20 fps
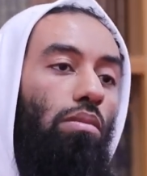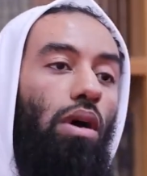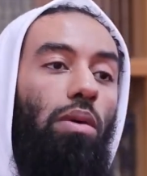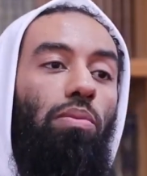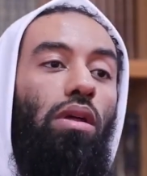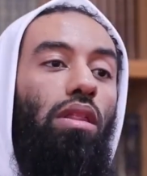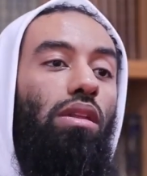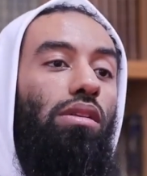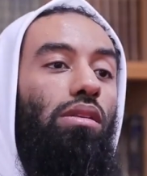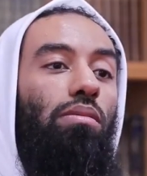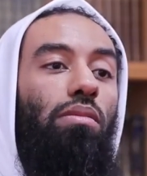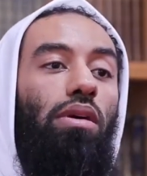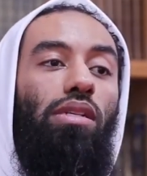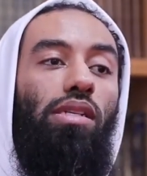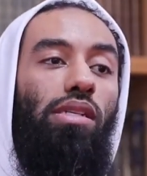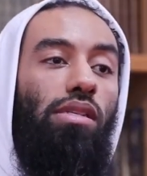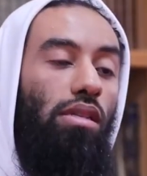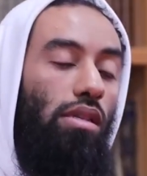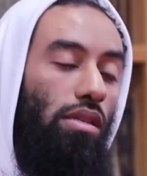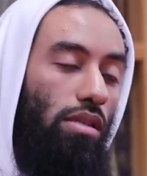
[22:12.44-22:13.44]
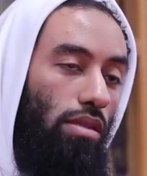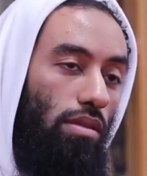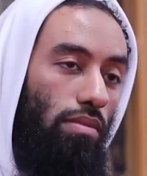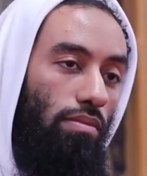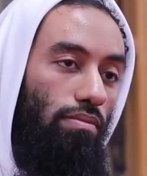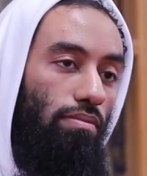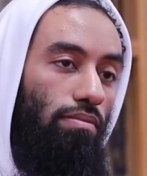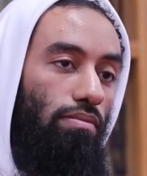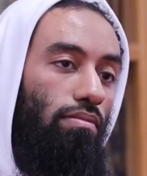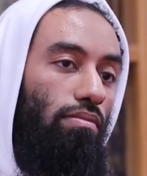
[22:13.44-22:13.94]
my brothers and my sisters.
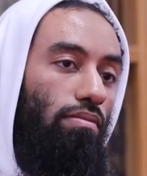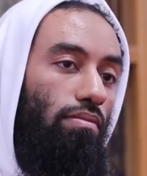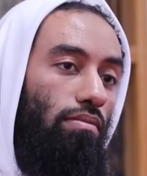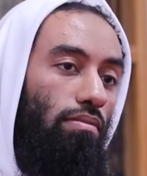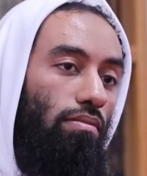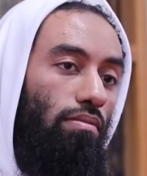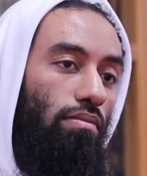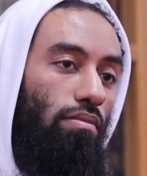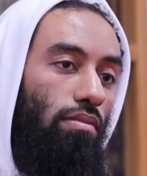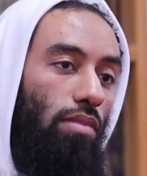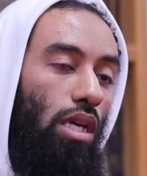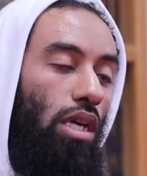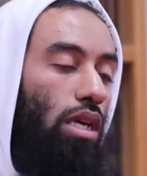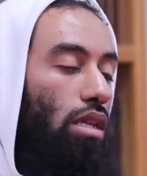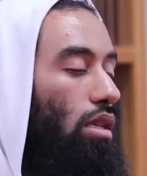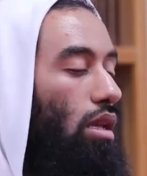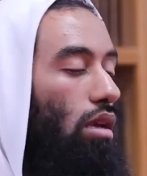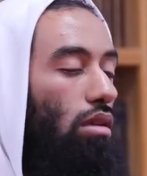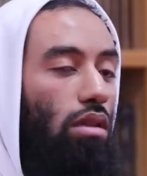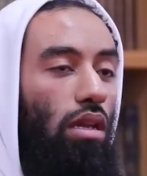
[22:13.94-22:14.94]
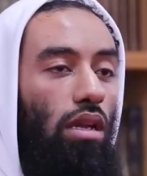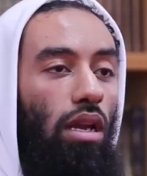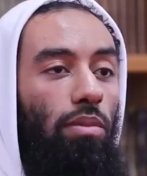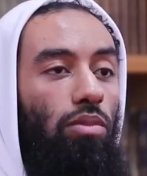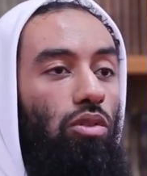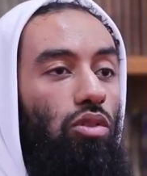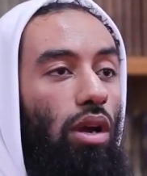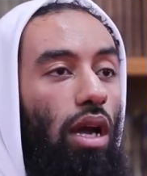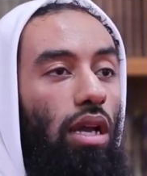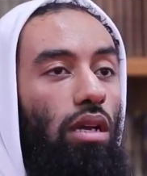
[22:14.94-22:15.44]
Not that
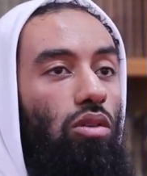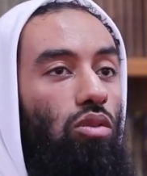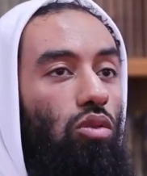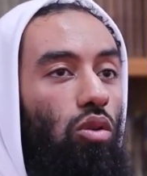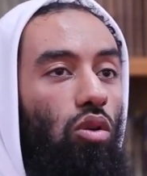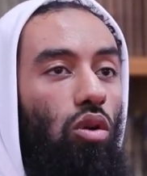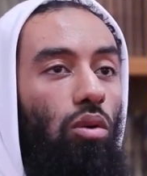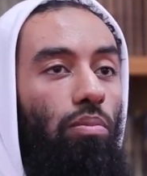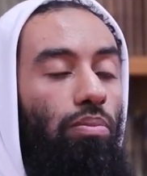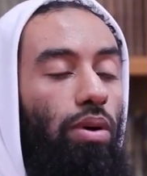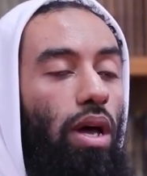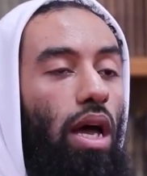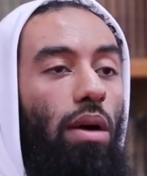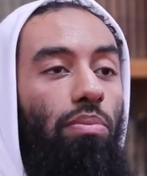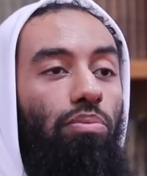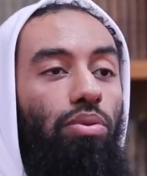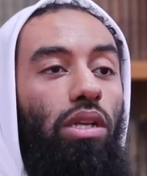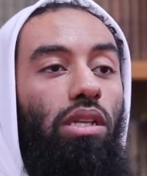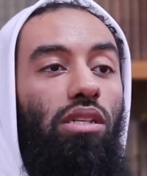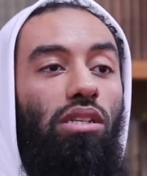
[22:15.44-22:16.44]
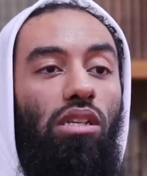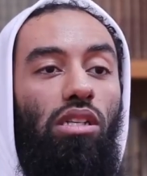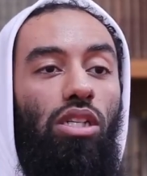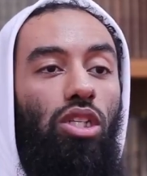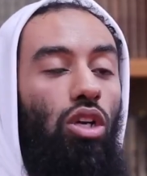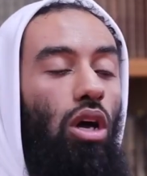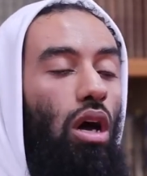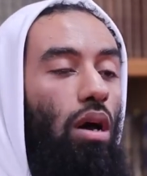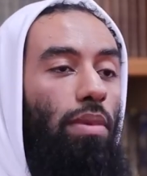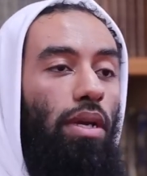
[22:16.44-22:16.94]
I'm trying to compare Princess
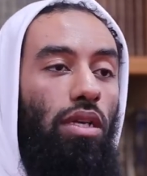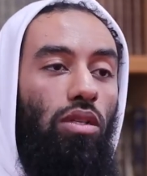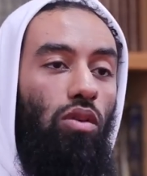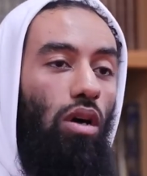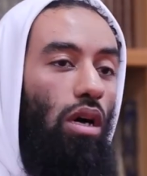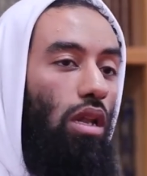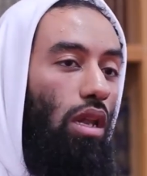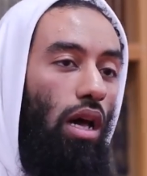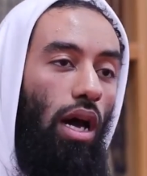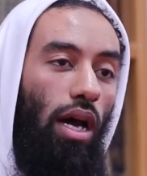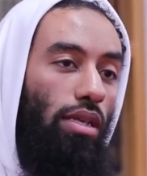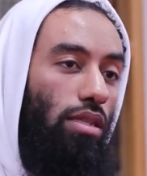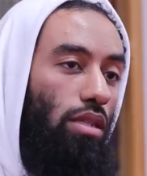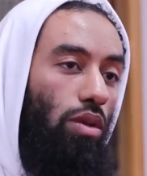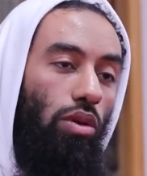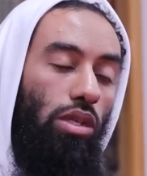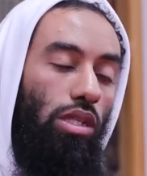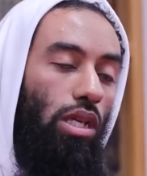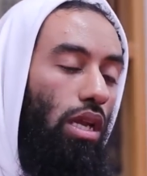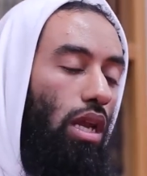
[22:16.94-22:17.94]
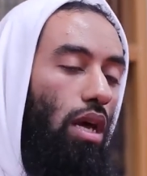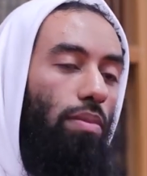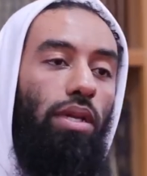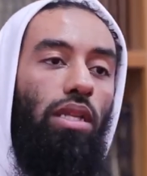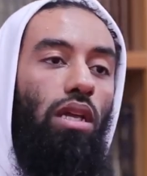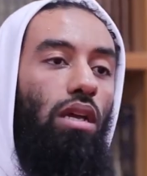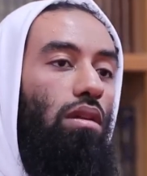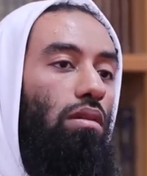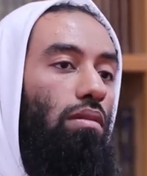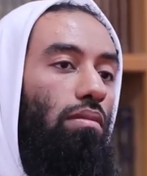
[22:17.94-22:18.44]
Charming to Allah Azza wa Jal
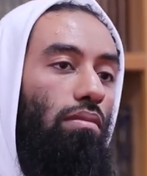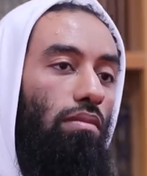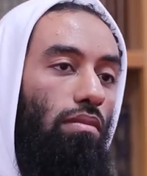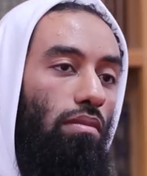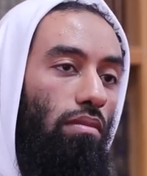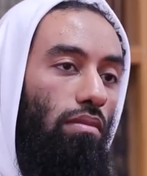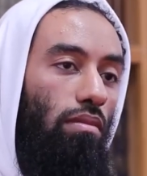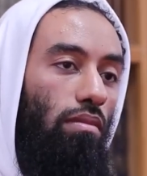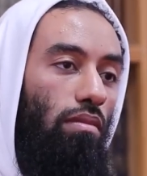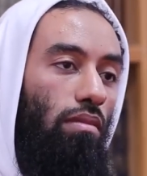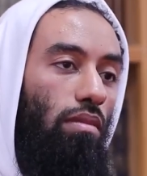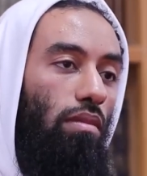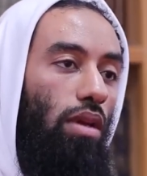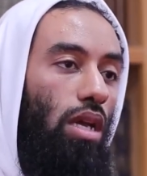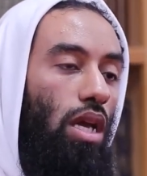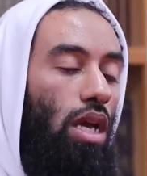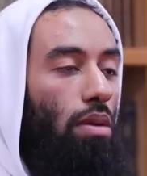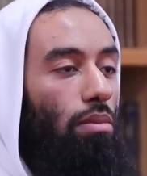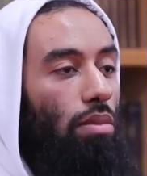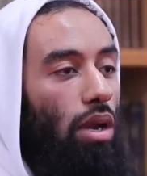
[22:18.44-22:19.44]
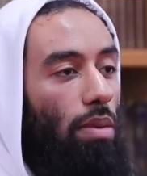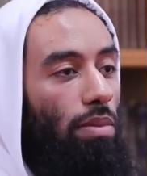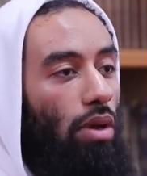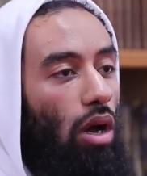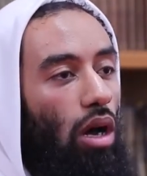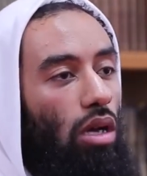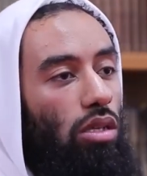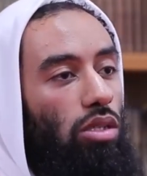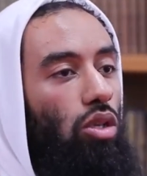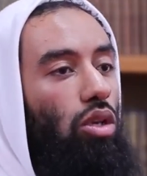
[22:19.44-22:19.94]
abadan. But let me
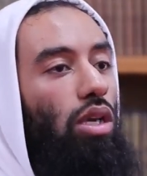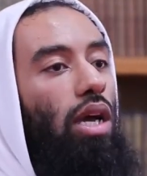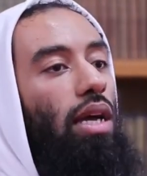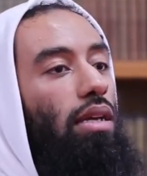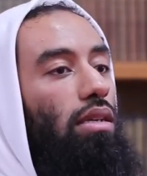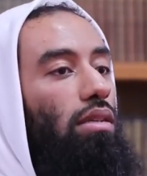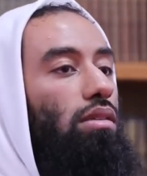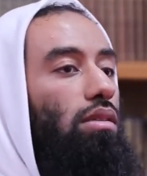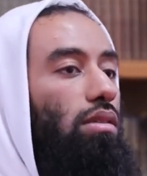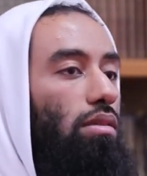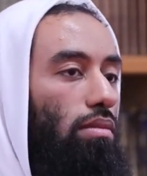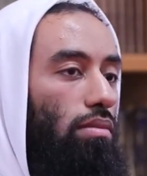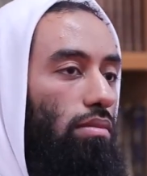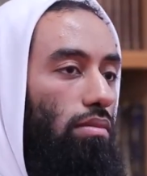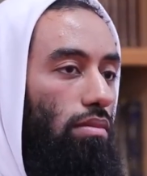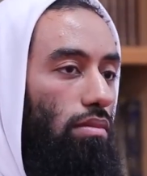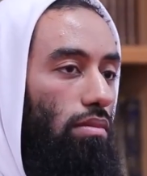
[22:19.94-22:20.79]
ask you guys,